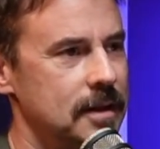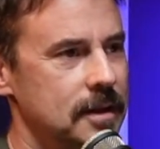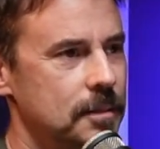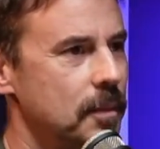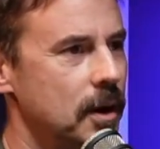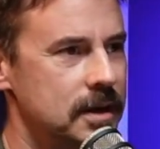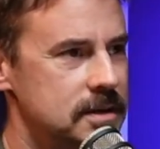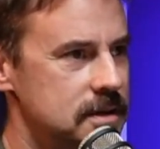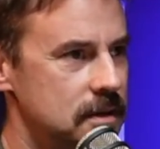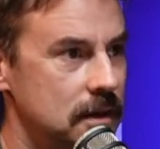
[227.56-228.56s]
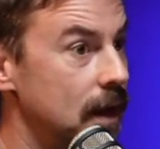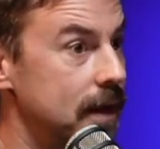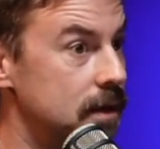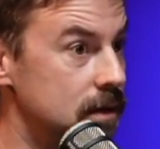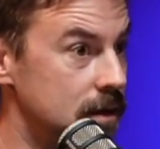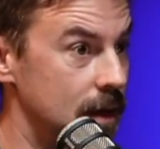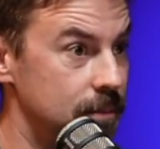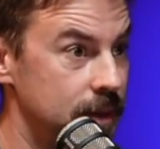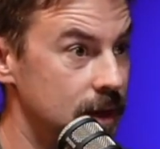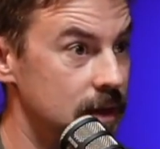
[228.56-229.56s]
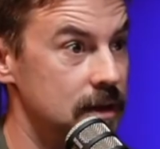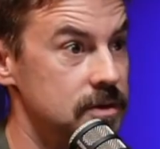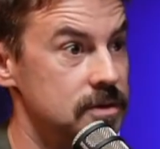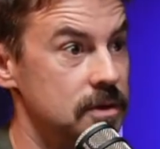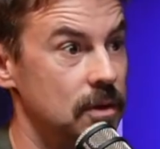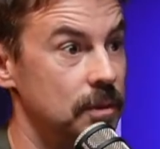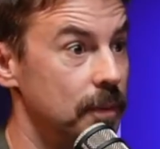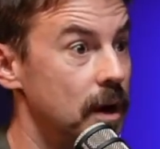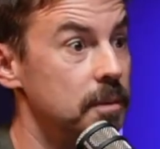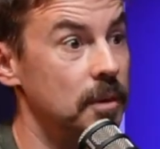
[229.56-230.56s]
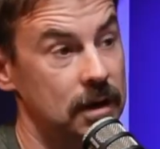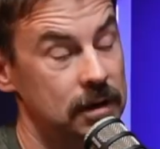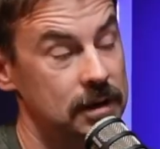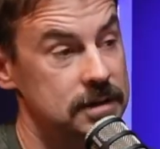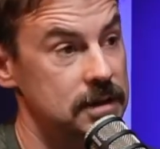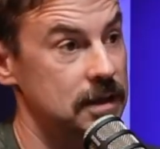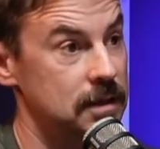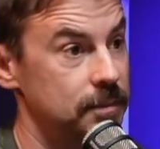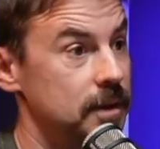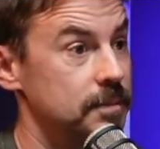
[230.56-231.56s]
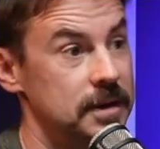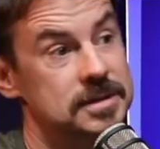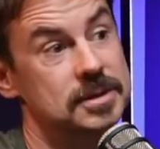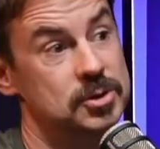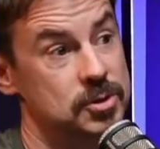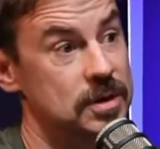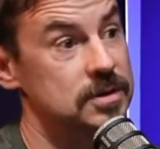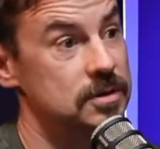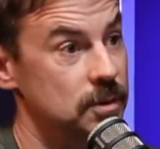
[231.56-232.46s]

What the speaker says: The markets liked that pick, and so the bond market at least liked that pick because interest rates are doing